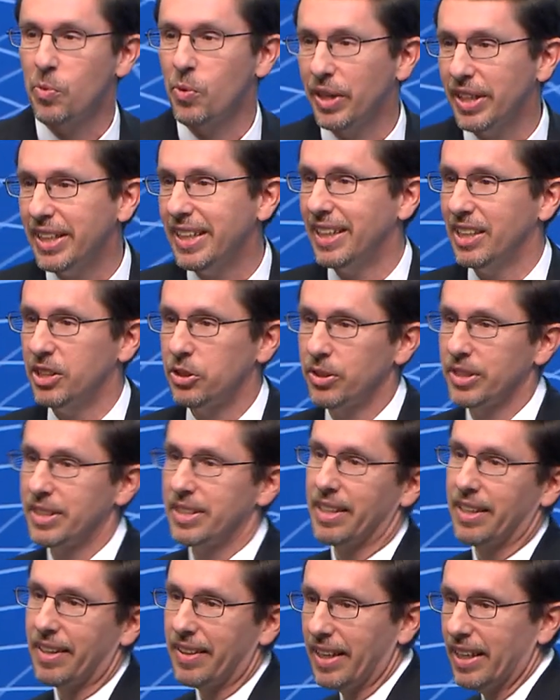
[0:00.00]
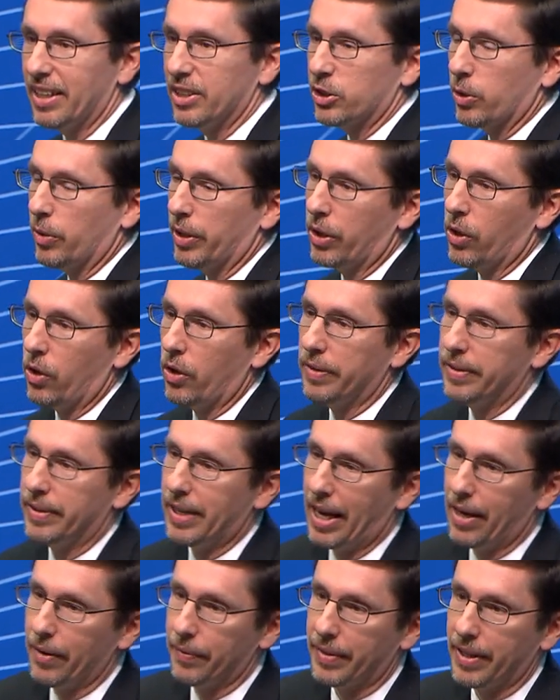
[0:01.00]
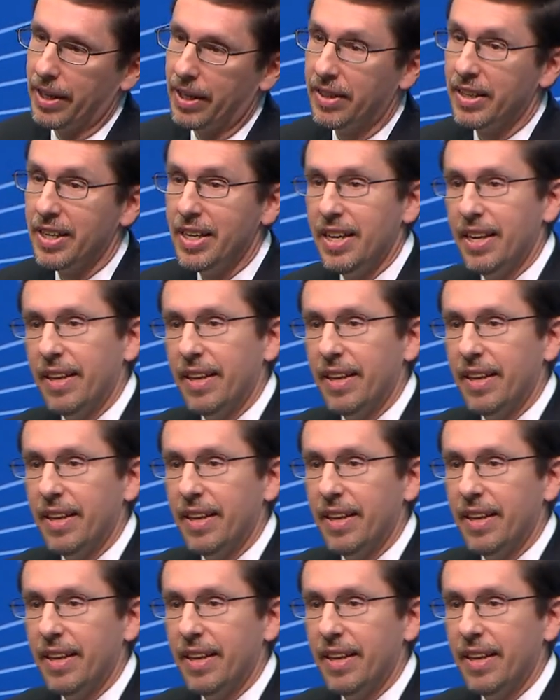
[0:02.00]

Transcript: really interesting things going on out there.